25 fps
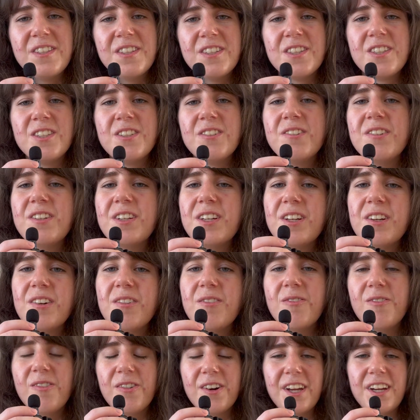just
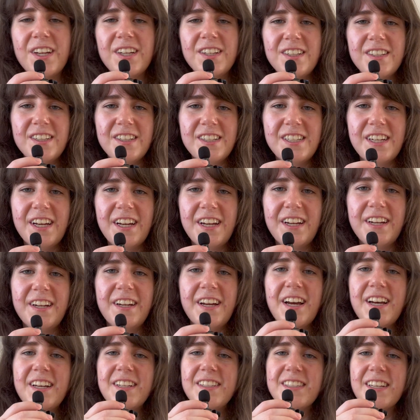shooting what I eat in a
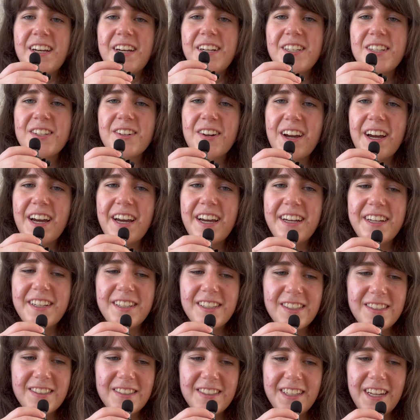day as I try
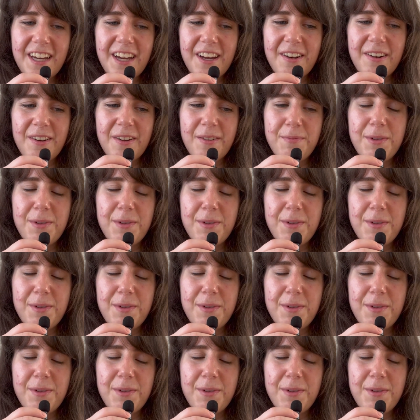to get